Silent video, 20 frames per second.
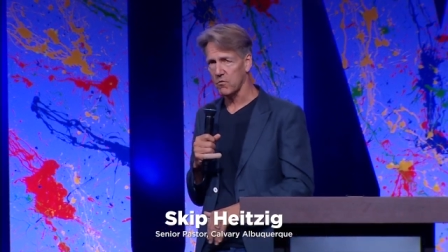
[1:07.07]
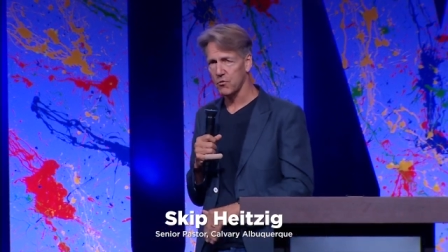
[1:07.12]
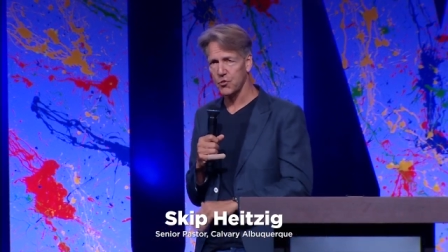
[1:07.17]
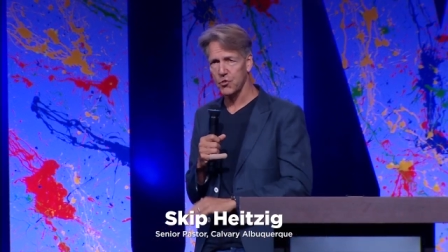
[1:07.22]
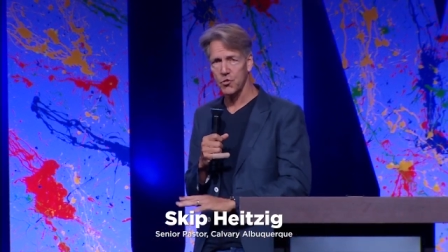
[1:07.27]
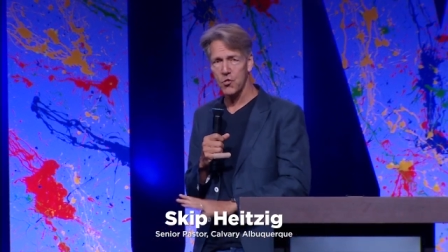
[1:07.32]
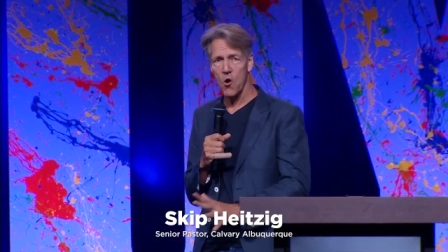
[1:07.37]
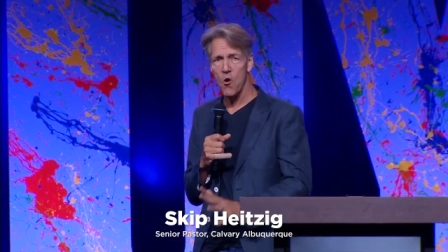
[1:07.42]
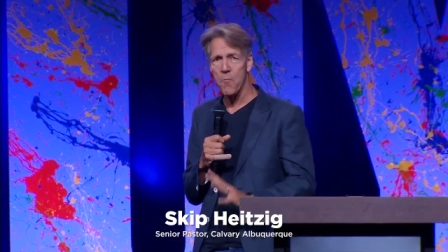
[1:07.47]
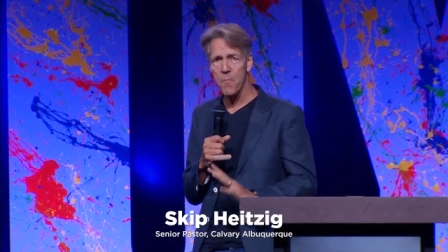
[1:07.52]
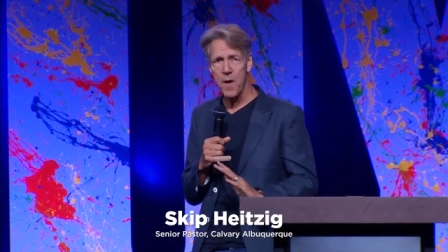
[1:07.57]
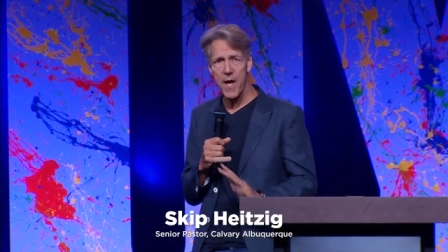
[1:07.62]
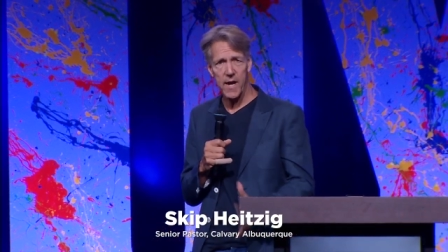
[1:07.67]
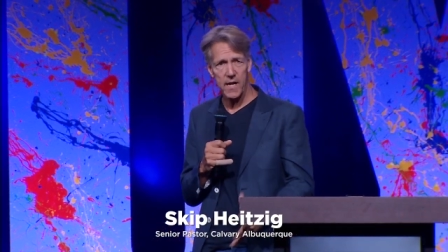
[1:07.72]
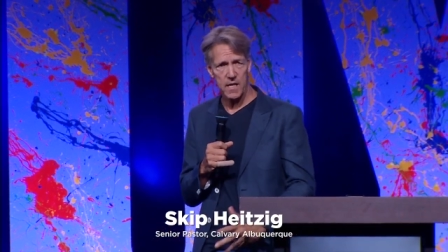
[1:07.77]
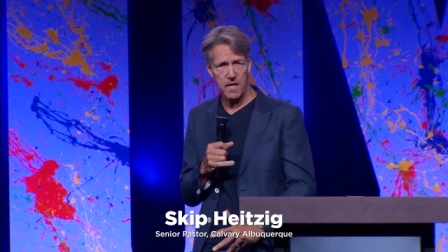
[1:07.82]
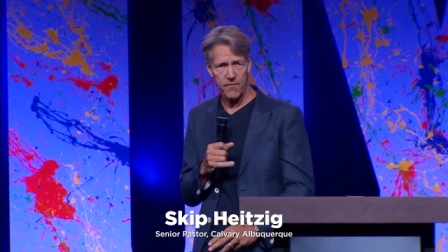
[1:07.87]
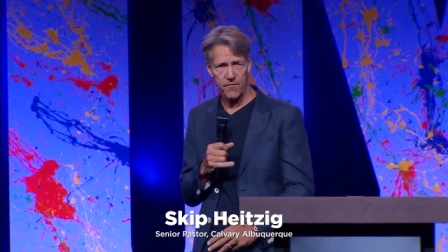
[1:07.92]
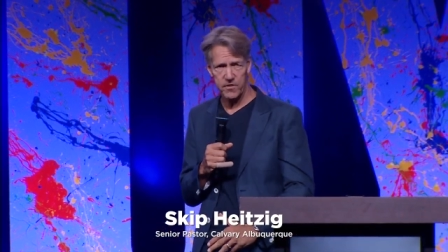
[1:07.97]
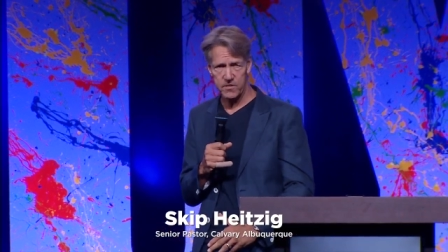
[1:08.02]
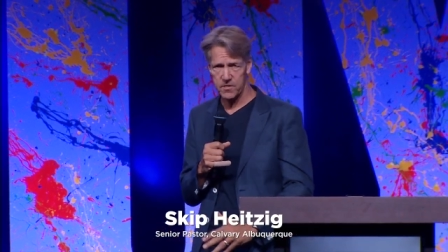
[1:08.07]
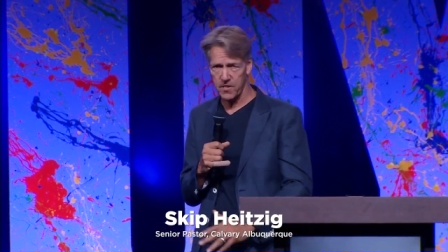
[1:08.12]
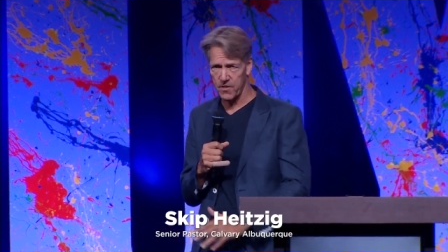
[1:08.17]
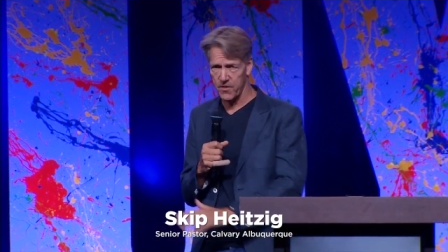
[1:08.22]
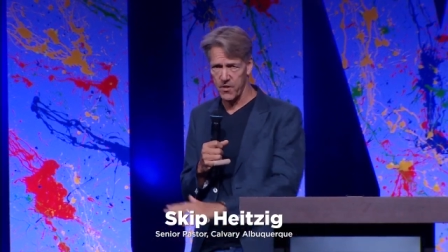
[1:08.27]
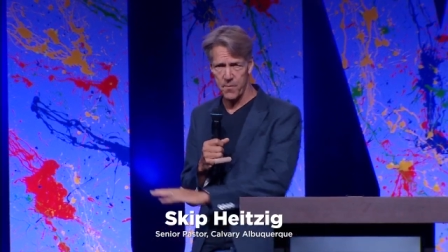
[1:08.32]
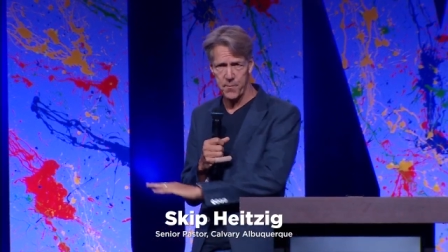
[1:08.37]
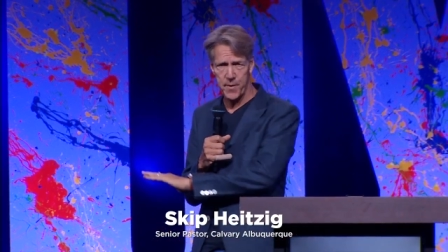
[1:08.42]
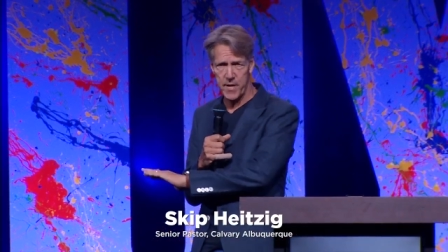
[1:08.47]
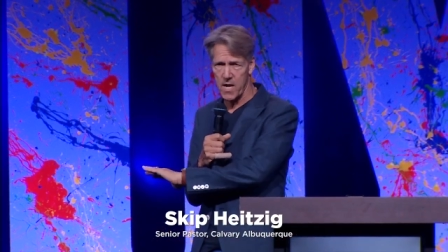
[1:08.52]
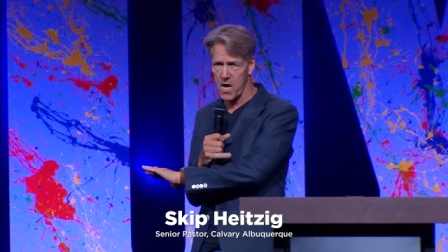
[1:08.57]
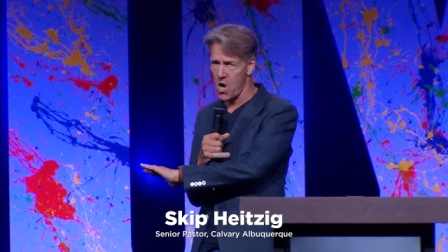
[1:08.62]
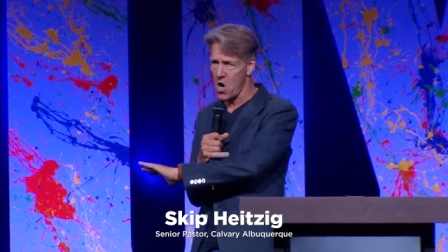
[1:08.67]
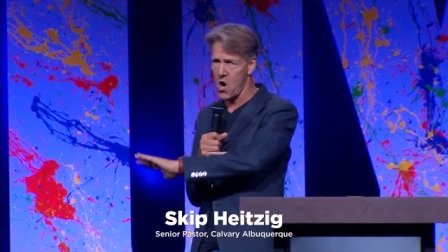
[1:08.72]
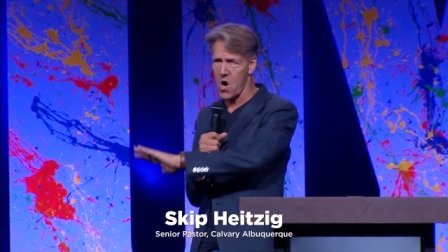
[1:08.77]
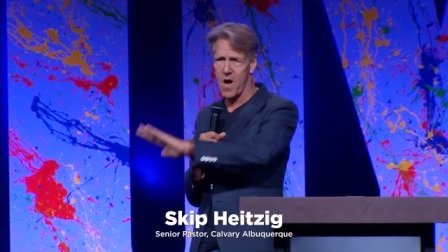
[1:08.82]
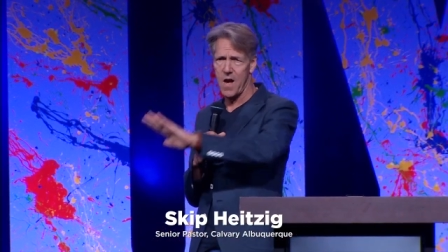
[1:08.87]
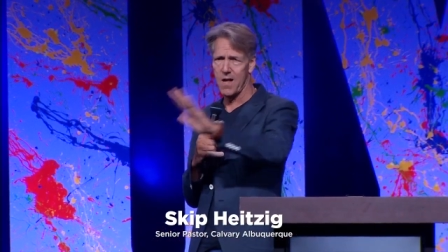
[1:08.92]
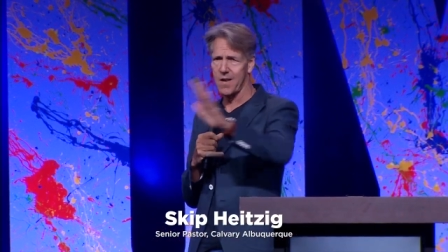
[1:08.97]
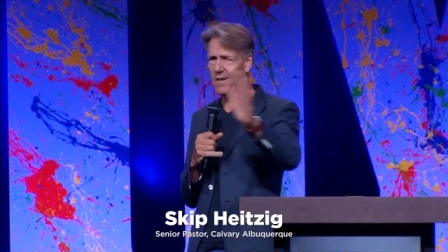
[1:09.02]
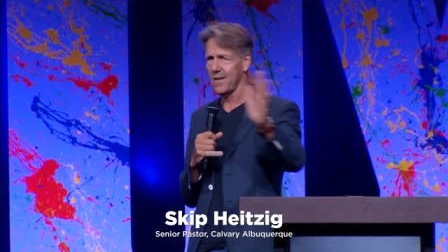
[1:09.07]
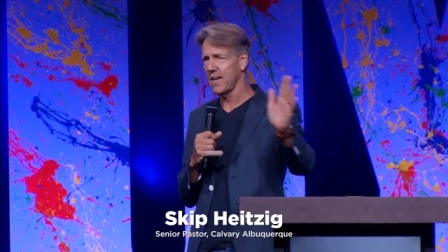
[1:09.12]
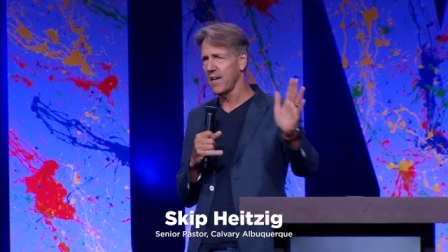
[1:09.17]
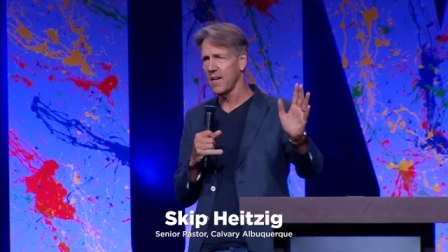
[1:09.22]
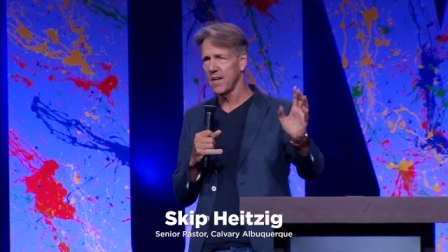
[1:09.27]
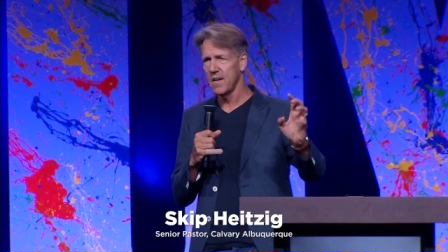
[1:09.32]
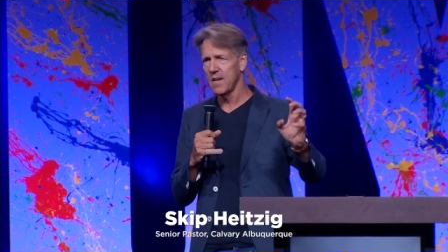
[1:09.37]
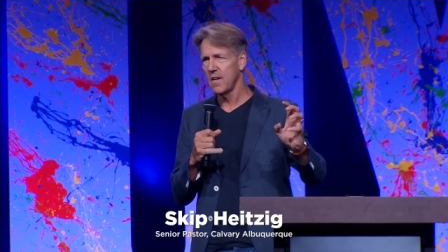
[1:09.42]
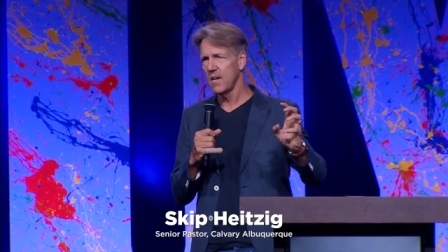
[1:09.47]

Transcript: so magnificent, they're beyond